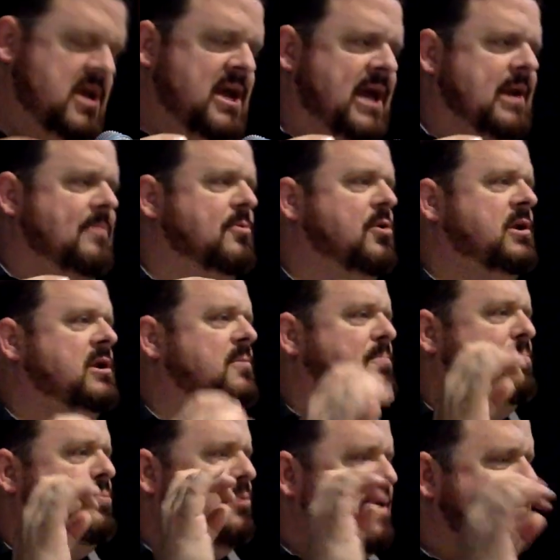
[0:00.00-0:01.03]
and I'm going to
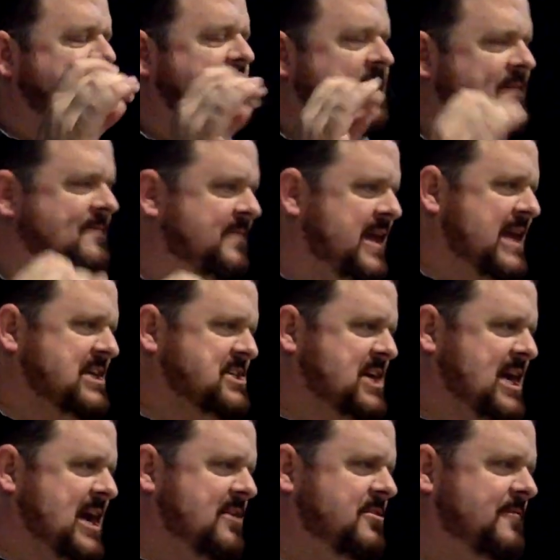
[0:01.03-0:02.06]
briefly flesh
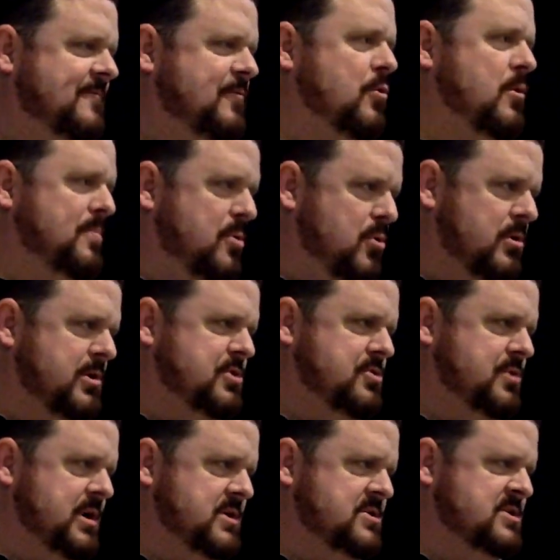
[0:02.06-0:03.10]
out the four
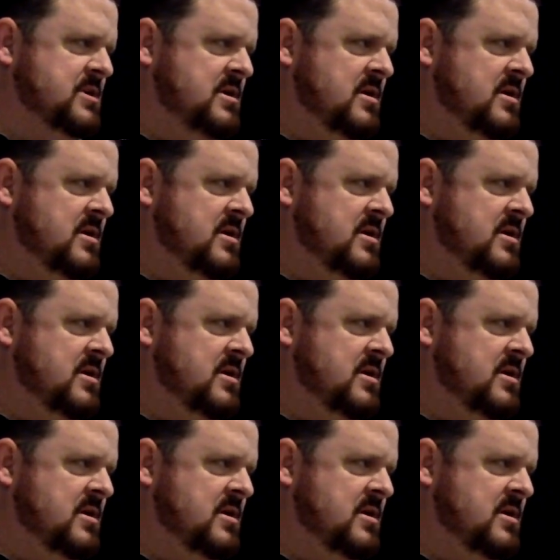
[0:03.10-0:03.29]
portraits.